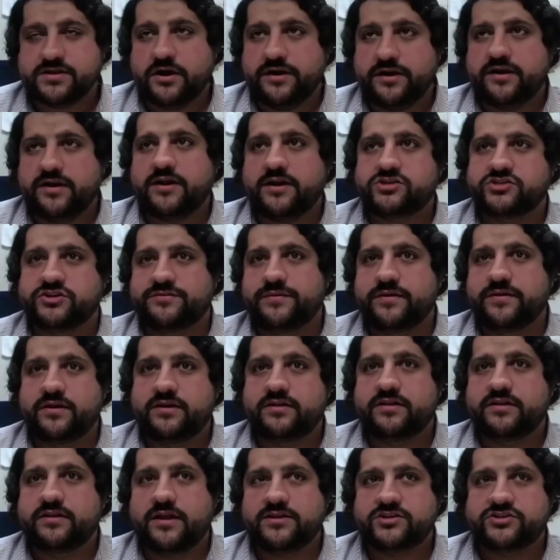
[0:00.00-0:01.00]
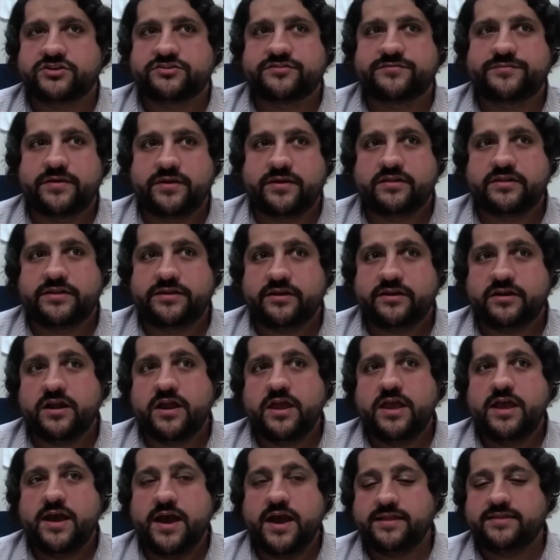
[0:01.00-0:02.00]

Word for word: Sorry, I should have been I should have been clear.